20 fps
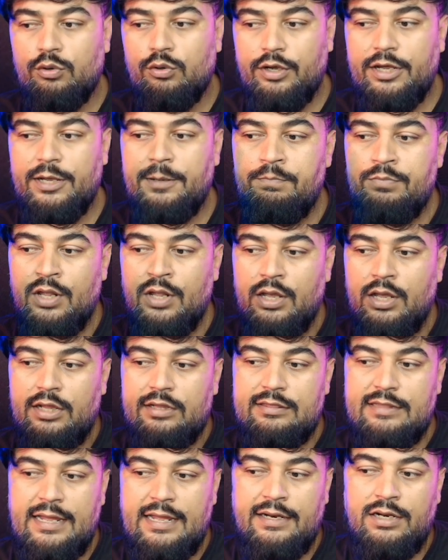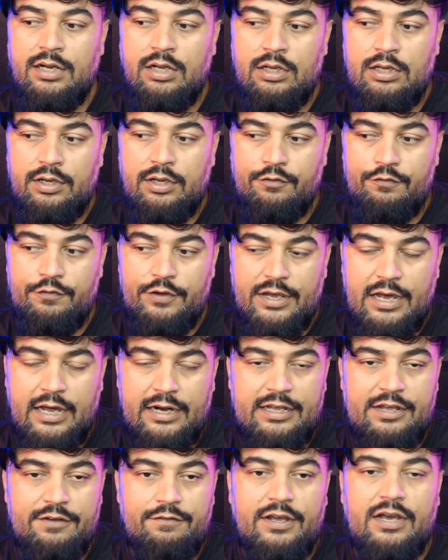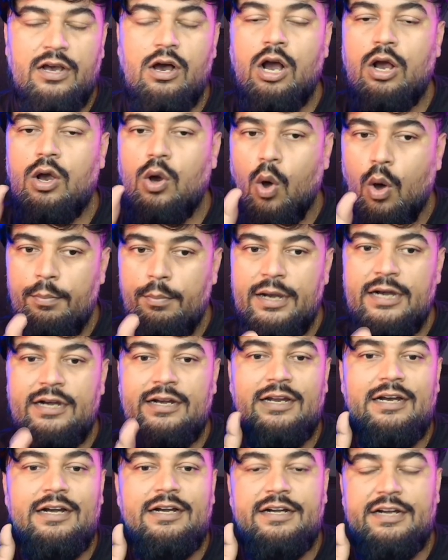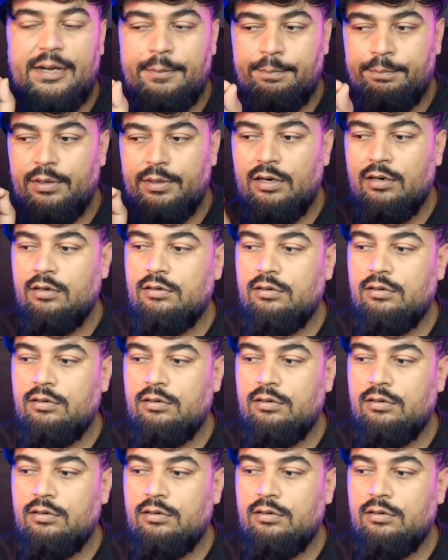Okay, then we are giving a comment in triple